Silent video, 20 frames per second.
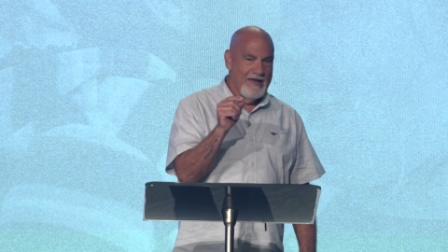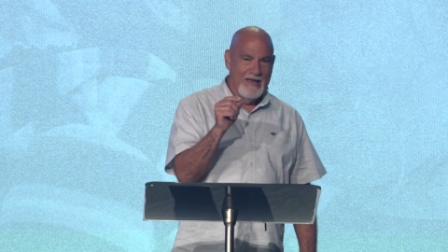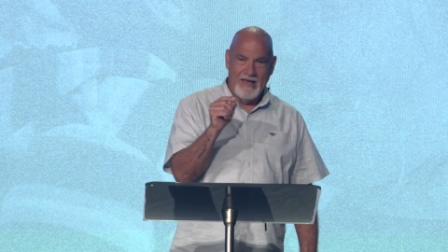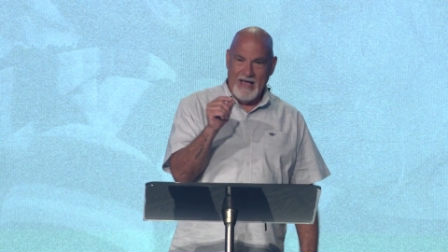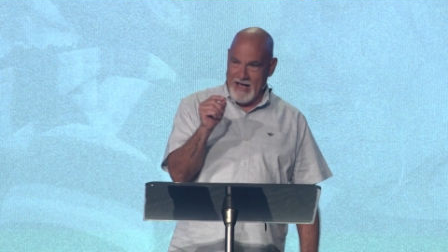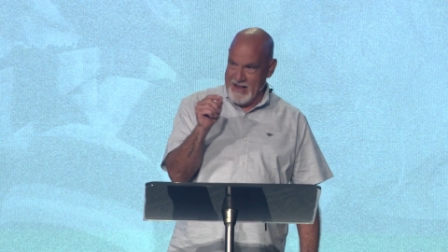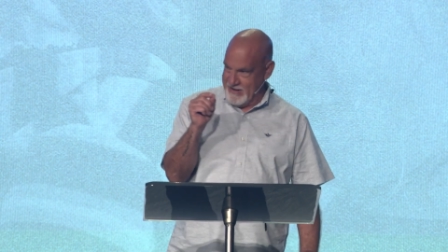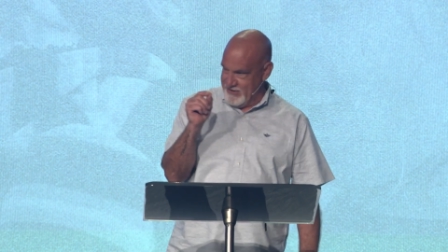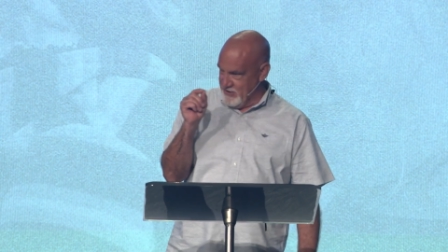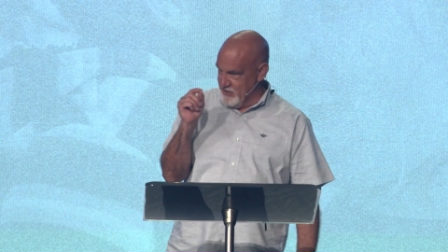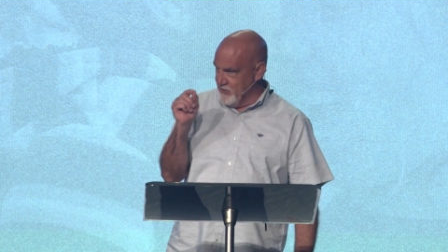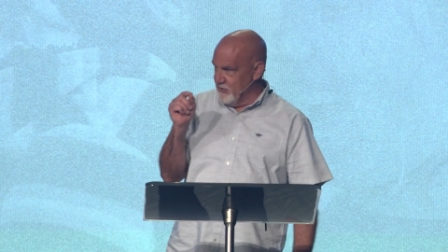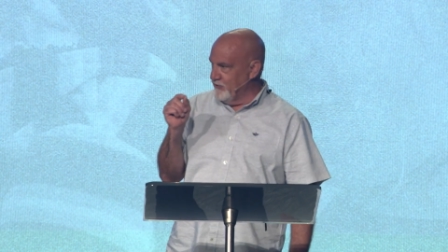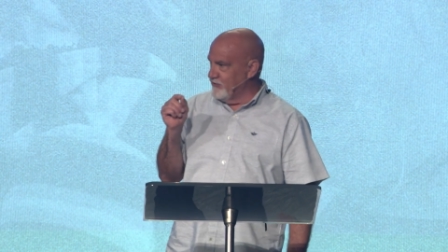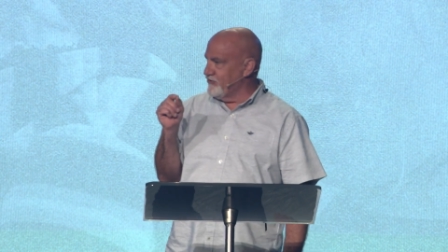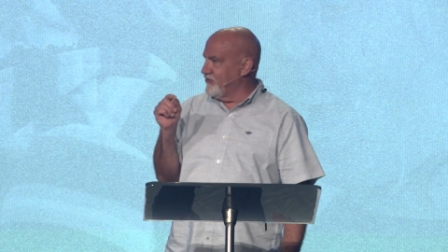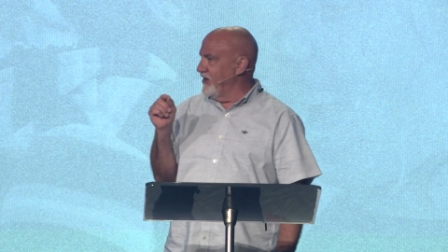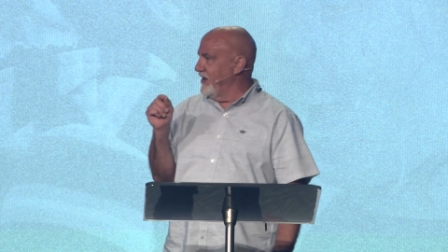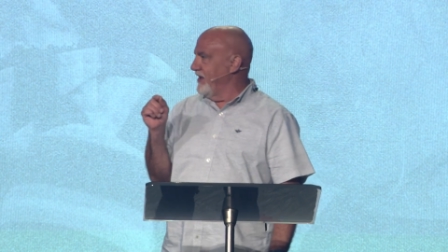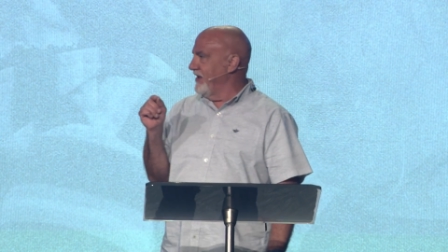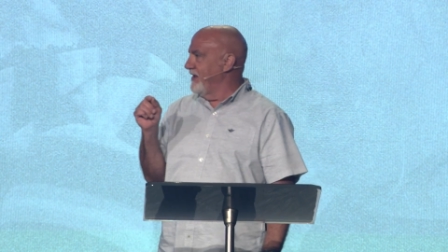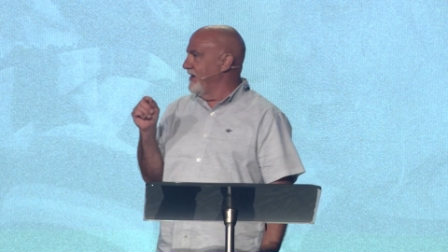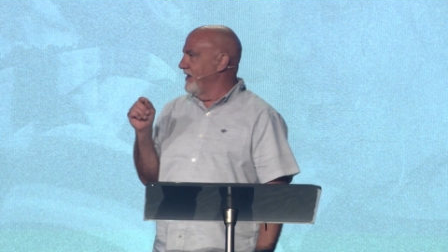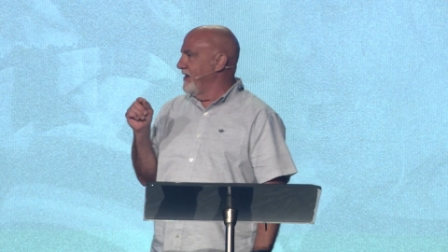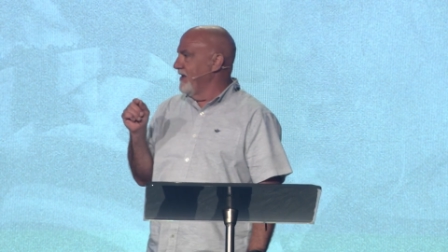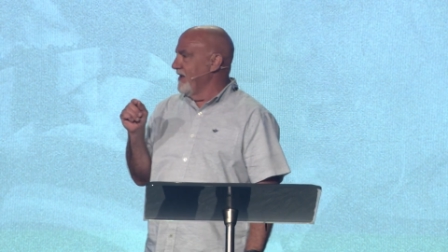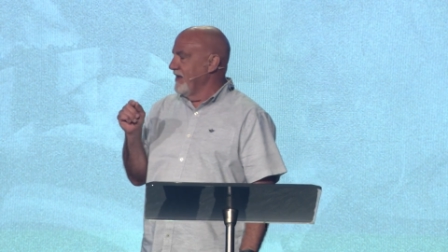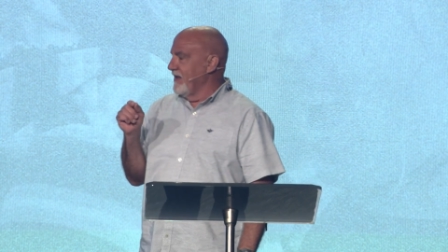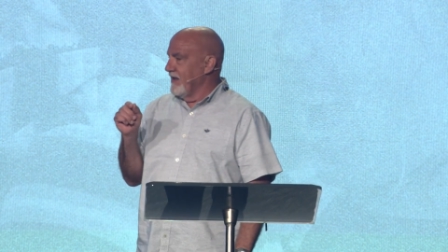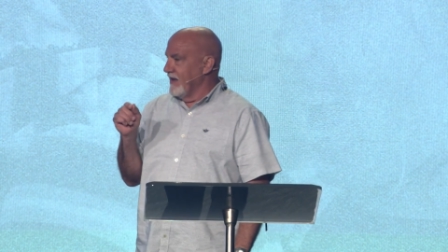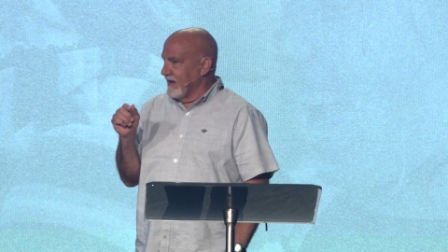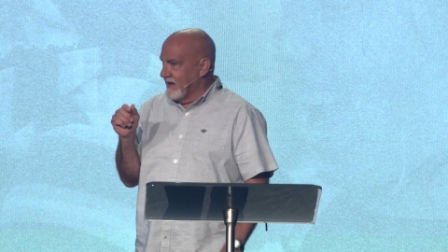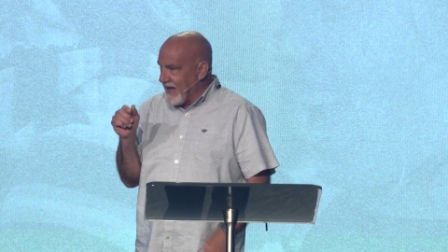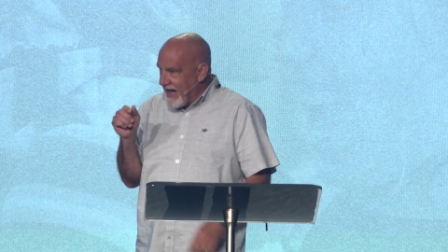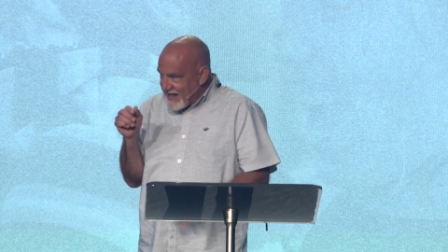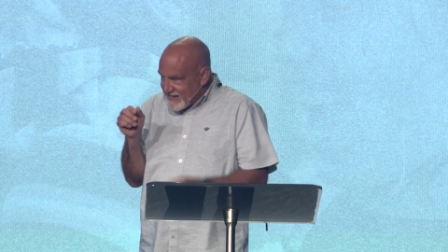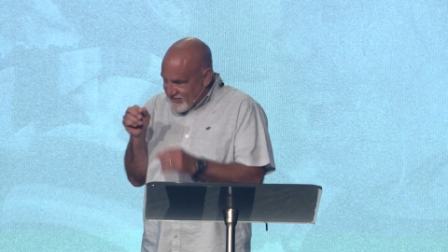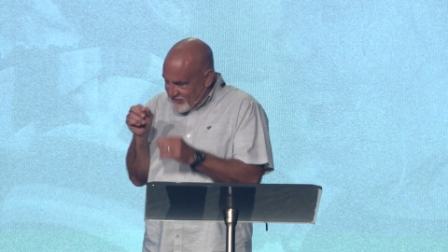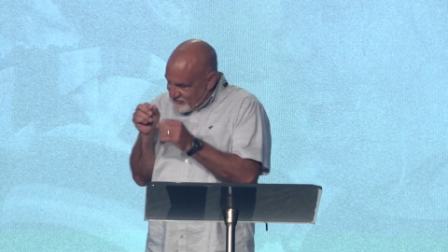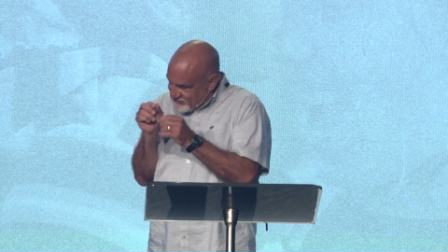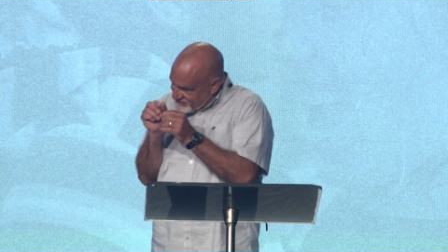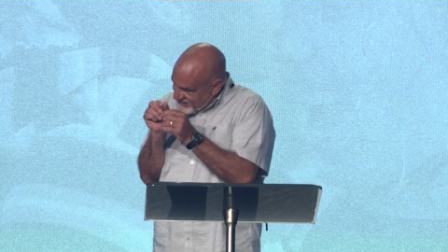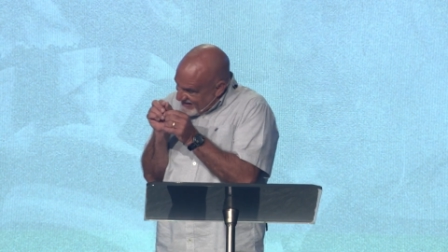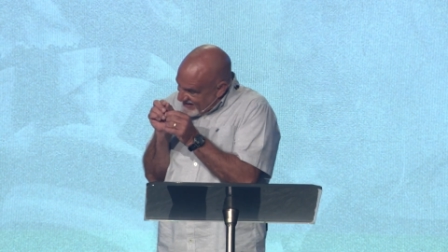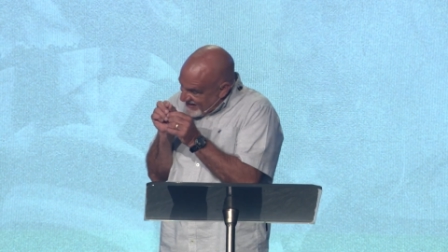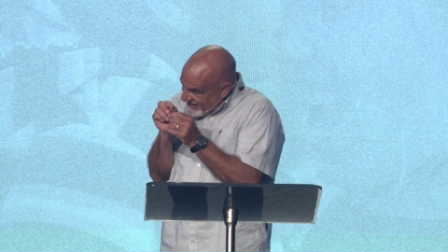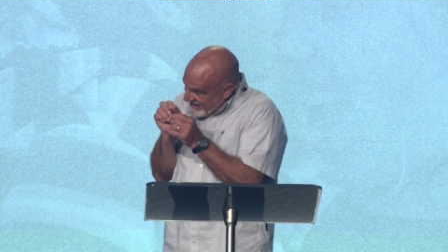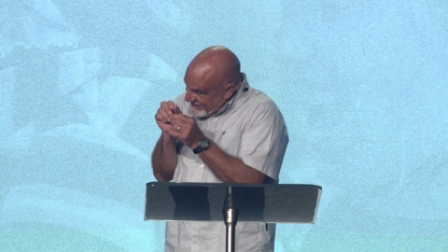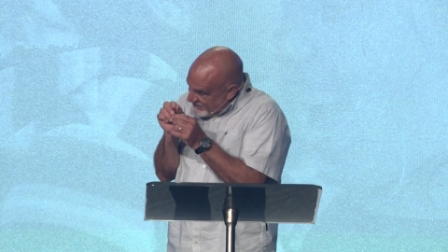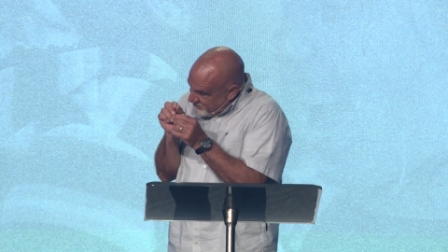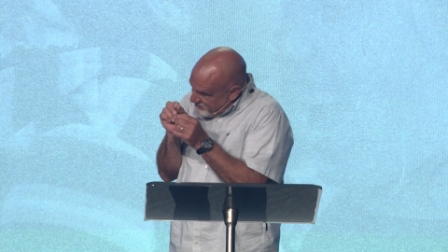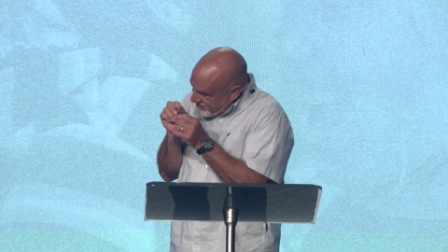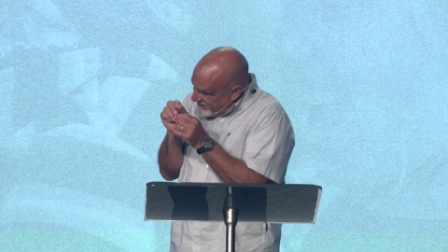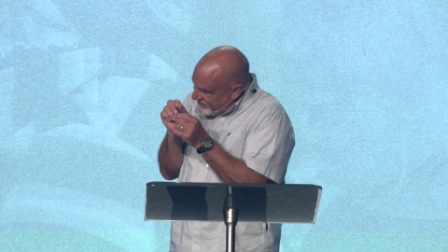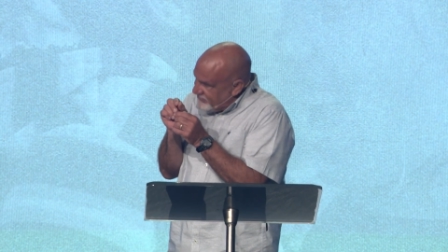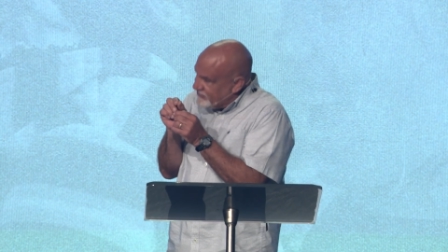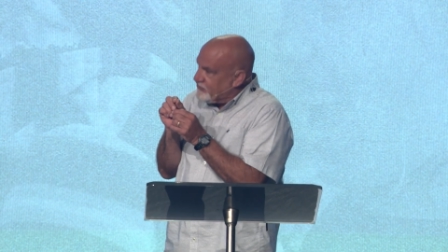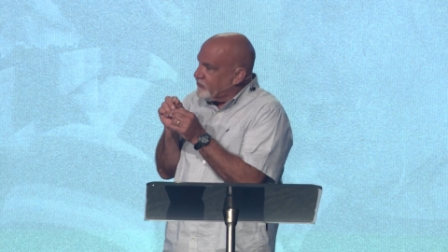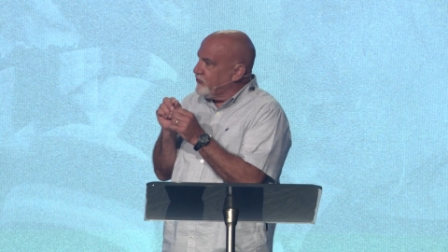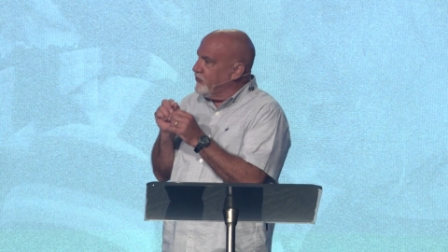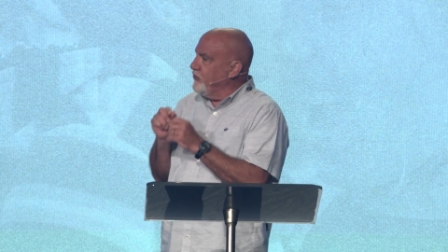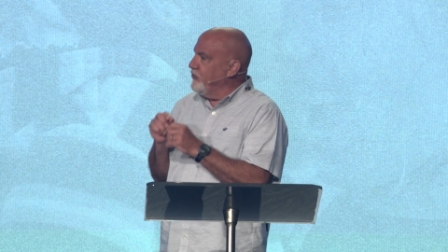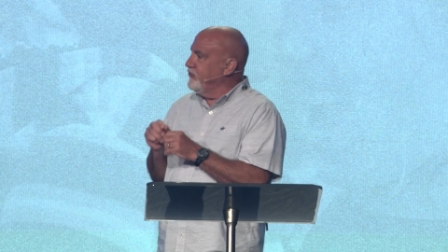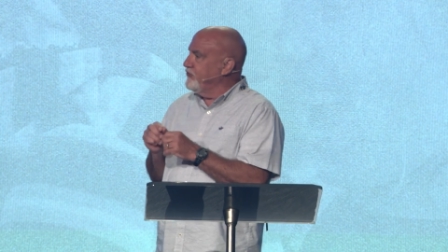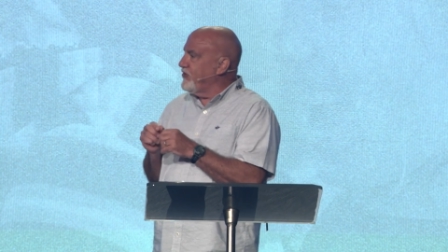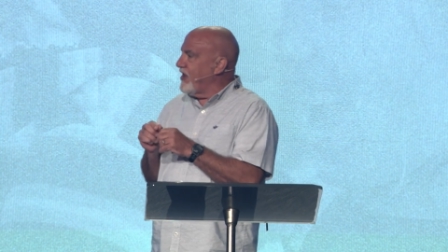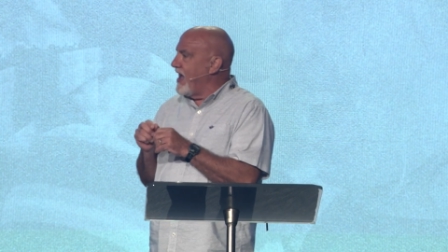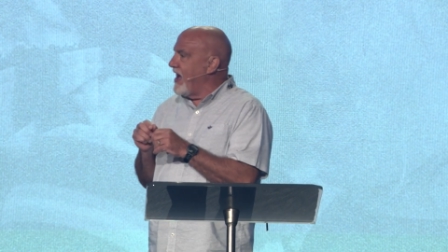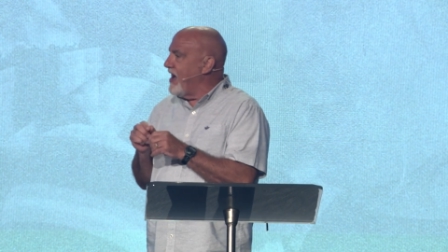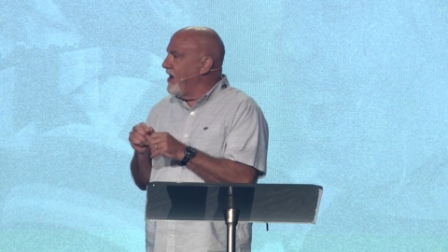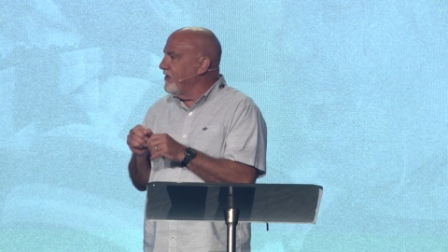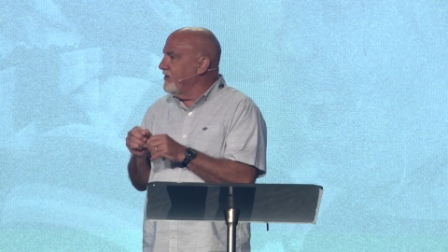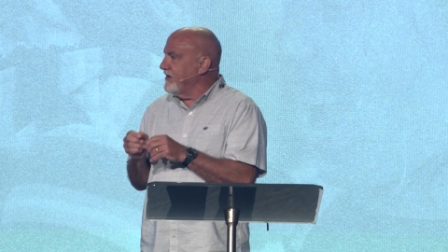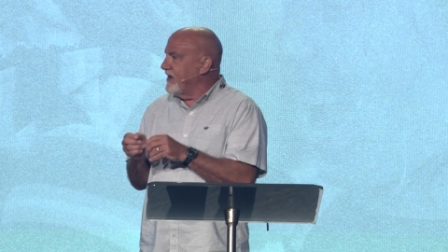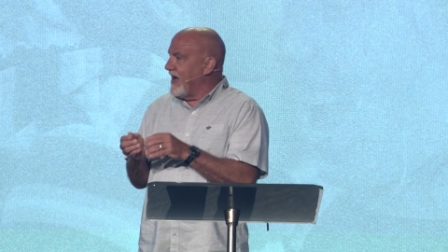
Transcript: I used it. I got those itty bitty screws out,